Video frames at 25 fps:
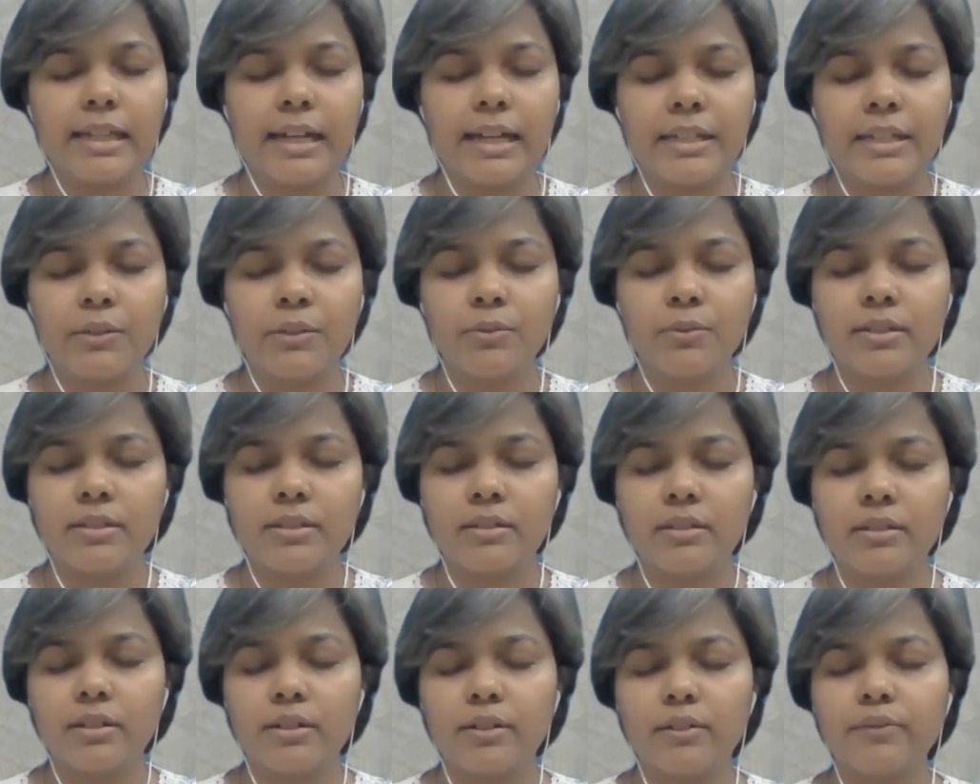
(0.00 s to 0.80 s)
that you
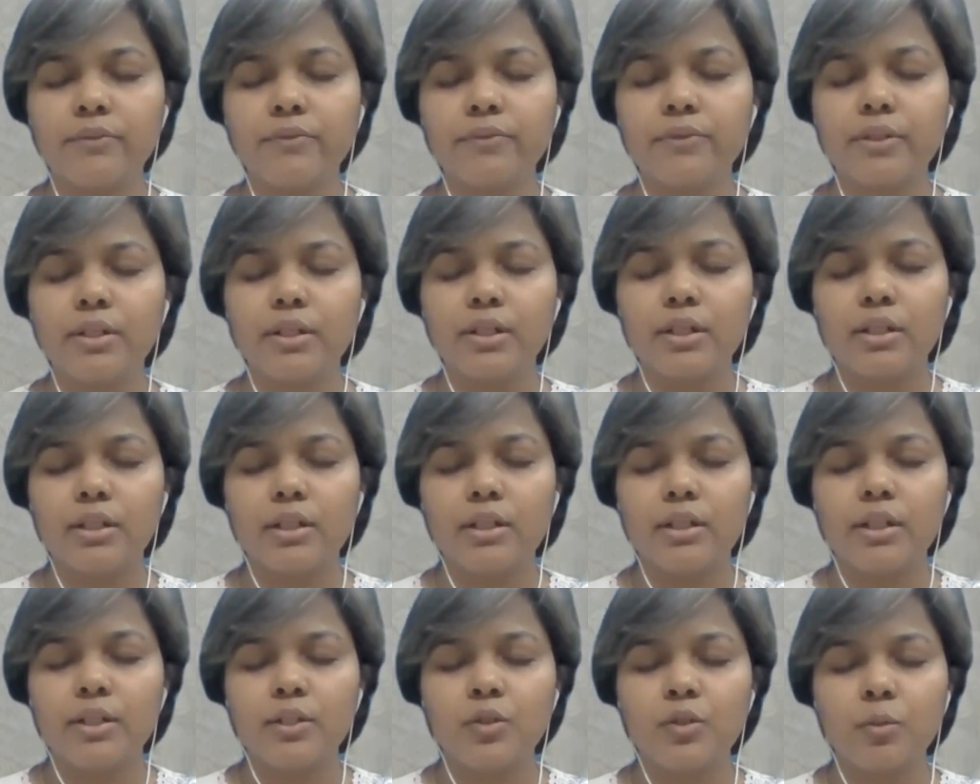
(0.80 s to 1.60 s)
deserve,
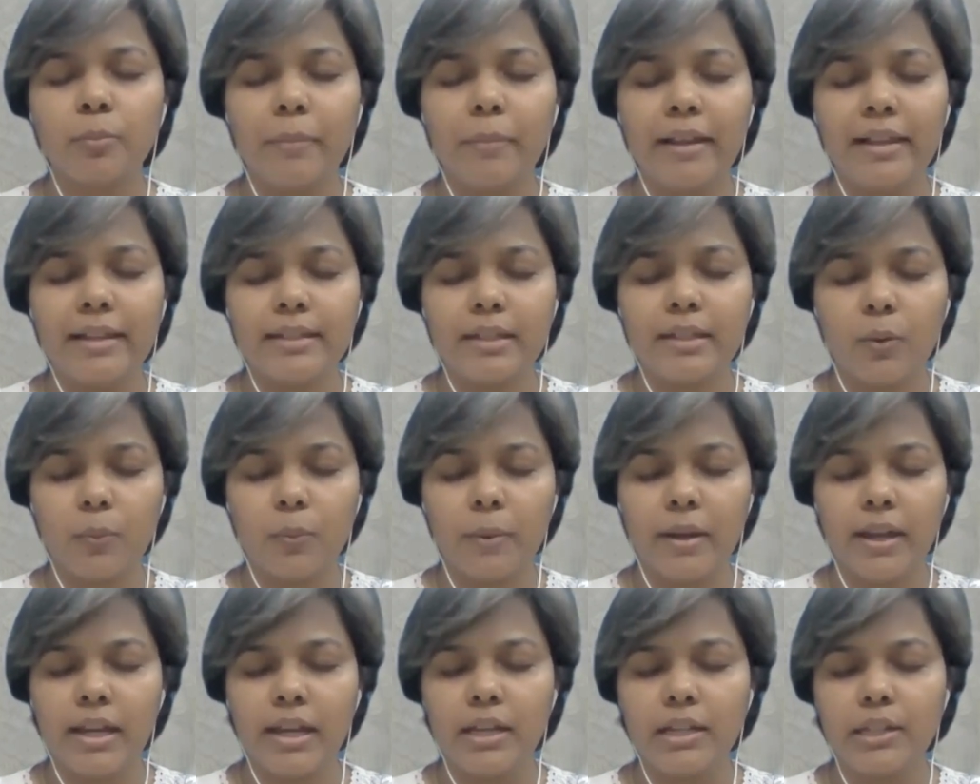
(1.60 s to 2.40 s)
to melt
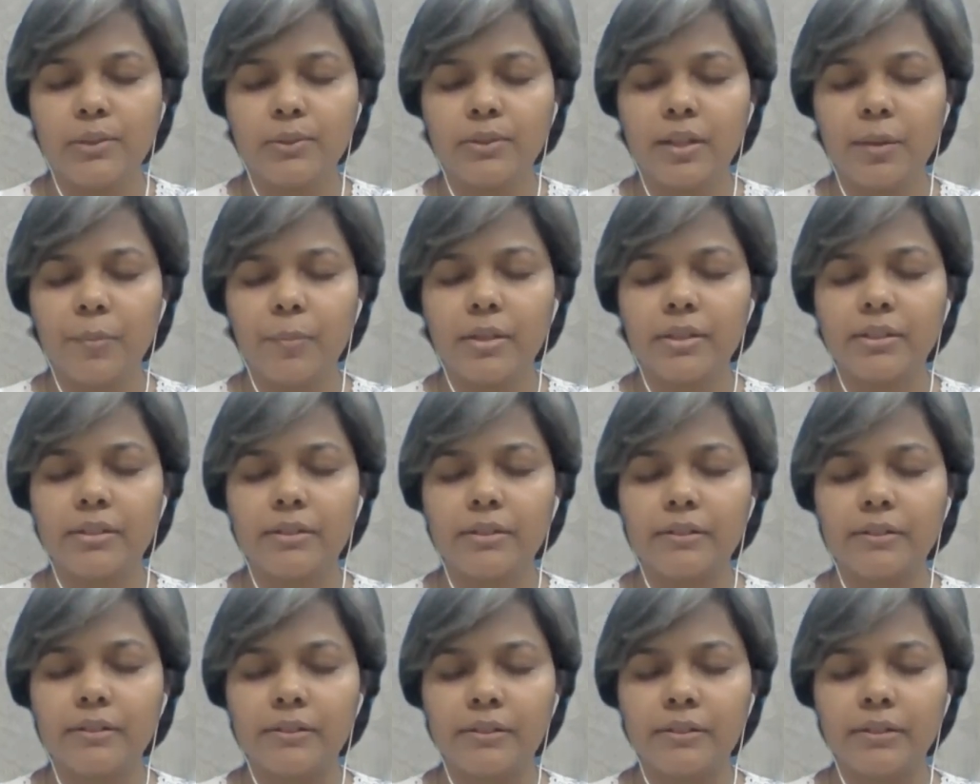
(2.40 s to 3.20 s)
away into the
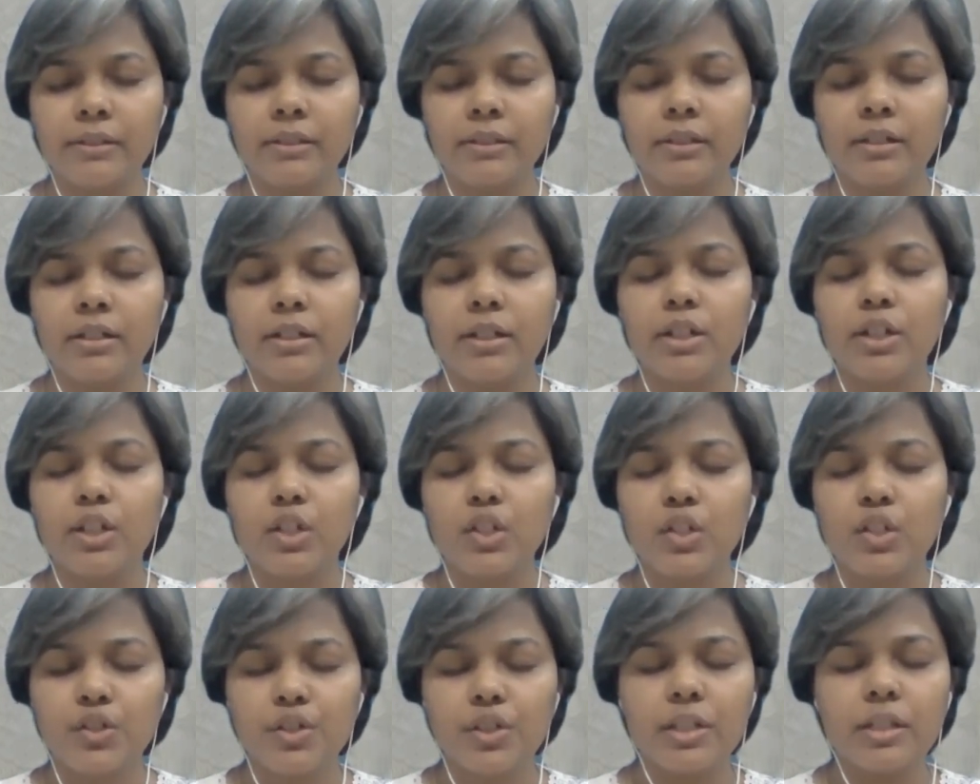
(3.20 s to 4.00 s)
Mother Earth.
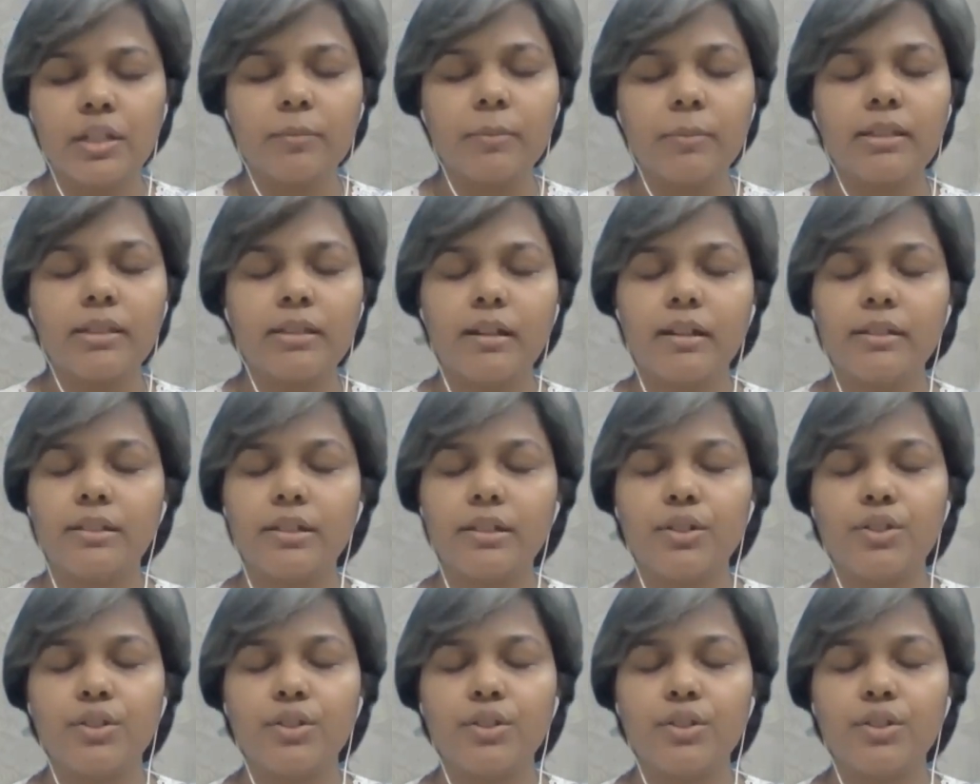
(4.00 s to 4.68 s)
Take a deep